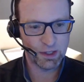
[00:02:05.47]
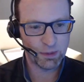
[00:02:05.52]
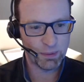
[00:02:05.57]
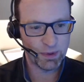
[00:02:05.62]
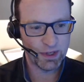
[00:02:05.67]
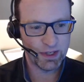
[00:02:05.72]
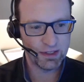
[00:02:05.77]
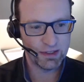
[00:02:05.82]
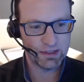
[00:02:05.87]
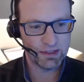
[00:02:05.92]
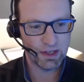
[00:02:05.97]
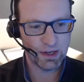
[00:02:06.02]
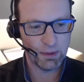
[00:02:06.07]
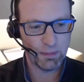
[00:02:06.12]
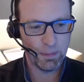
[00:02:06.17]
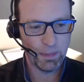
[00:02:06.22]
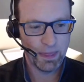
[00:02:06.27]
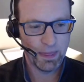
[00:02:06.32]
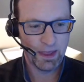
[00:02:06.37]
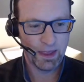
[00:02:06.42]
experience.
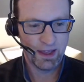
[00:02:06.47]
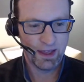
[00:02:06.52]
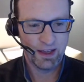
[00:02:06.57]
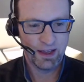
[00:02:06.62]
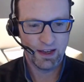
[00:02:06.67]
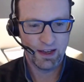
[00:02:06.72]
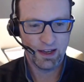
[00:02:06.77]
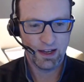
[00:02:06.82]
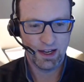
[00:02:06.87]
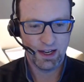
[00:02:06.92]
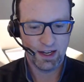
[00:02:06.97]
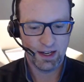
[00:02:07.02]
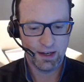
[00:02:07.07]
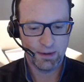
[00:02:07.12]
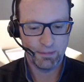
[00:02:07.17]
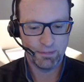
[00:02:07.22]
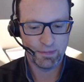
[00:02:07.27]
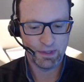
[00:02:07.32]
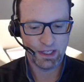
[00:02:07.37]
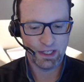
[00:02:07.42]
So
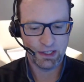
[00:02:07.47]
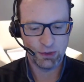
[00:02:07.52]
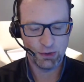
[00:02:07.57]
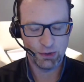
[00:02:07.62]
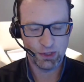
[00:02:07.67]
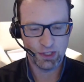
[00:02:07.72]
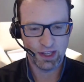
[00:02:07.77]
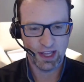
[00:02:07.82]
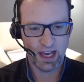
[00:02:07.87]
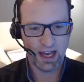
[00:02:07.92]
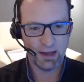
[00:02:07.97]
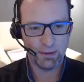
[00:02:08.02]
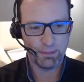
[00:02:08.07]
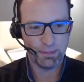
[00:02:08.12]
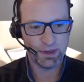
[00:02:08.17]
get used to that.